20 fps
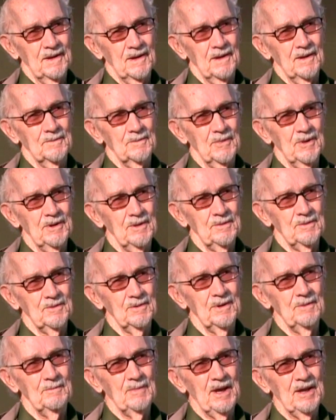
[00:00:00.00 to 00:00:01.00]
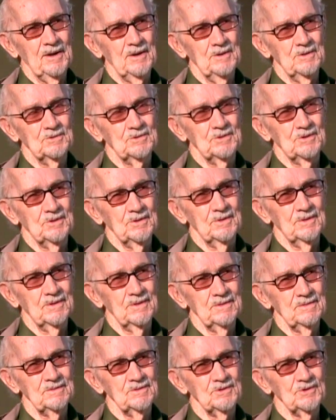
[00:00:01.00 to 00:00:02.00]
And we managed
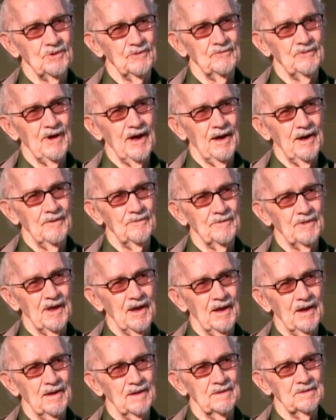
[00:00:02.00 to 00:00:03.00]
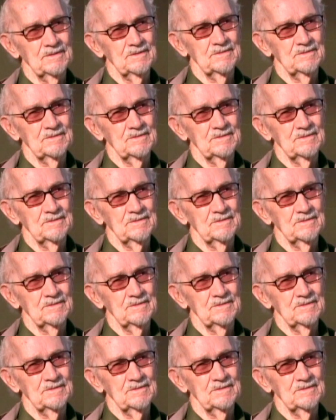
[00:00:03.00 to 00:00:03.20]
to survive that.